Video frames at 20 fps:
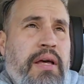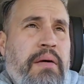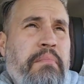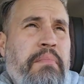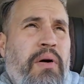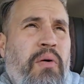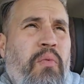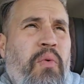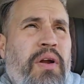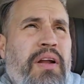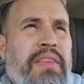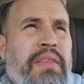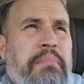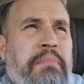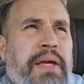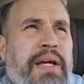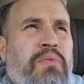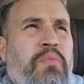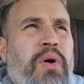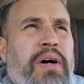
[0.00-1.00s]
But one of the
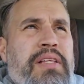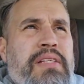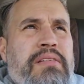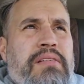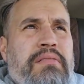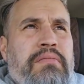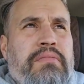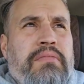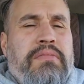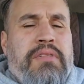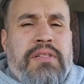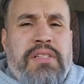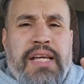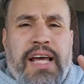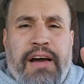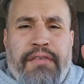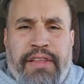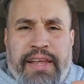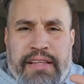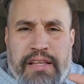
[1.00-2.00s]
big ones, because you
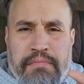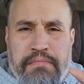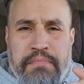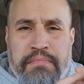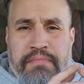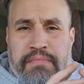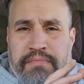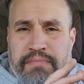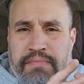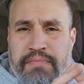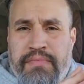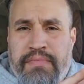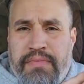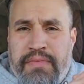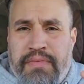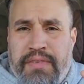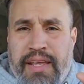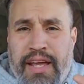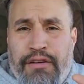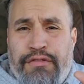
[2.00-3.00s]
have like
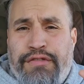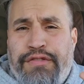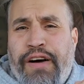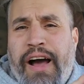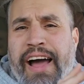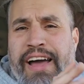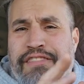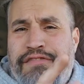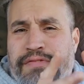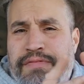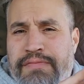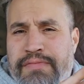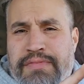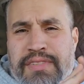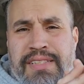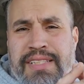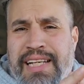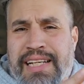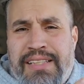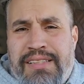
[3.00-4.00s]
five,
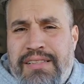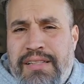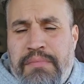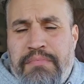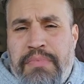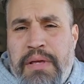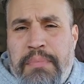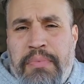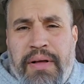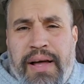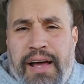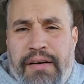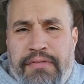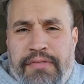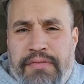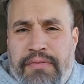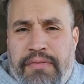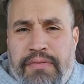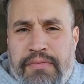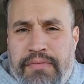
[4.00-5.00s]
six, some people have,
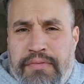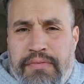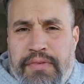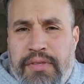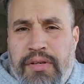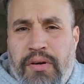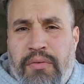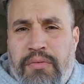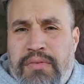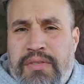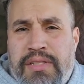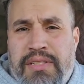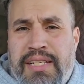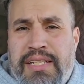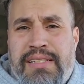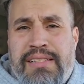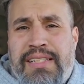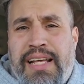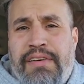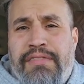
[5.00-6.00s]
you know,
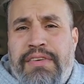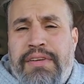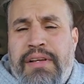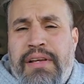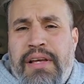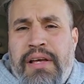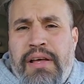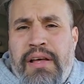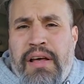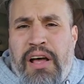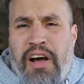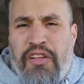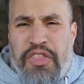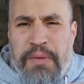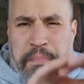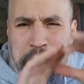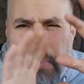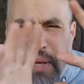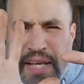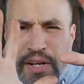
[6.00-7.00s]
six, seven of the
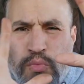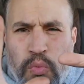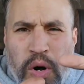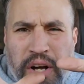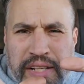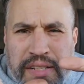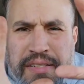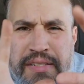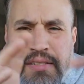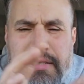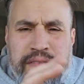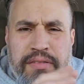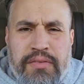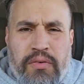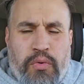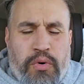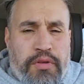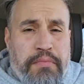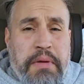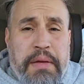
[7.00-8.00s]
big ones,
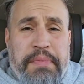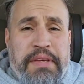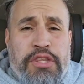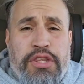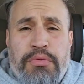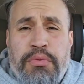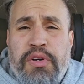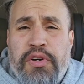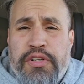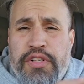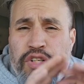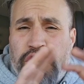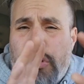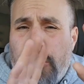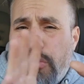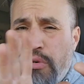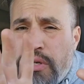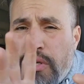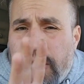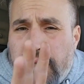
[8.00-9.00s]
or maybe three or
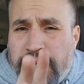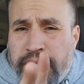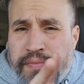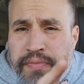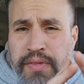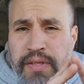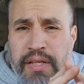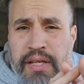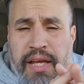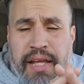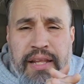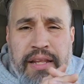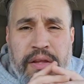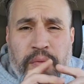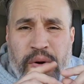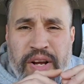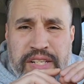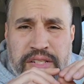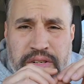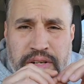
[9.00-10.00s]
two, and then the
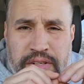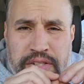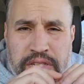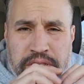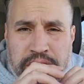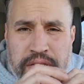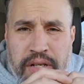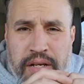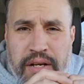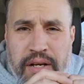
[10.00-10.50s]
rest are just